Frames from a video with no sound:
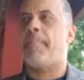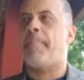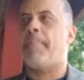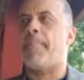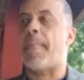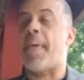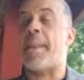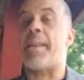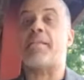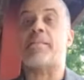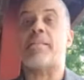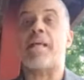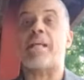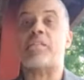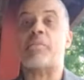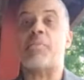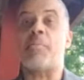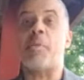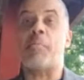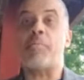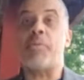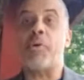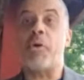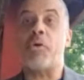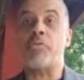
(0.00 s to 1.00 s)
And there's lots of
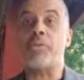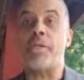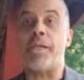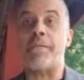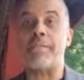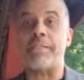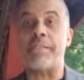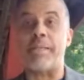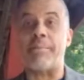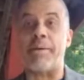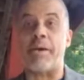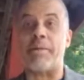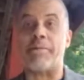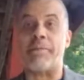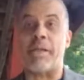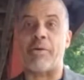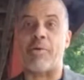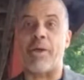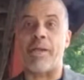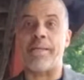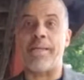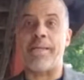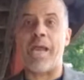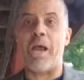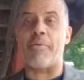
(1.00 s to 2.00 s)
people protesting about that
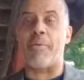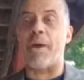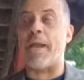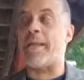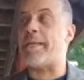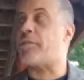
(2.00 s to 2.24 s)
right now, right?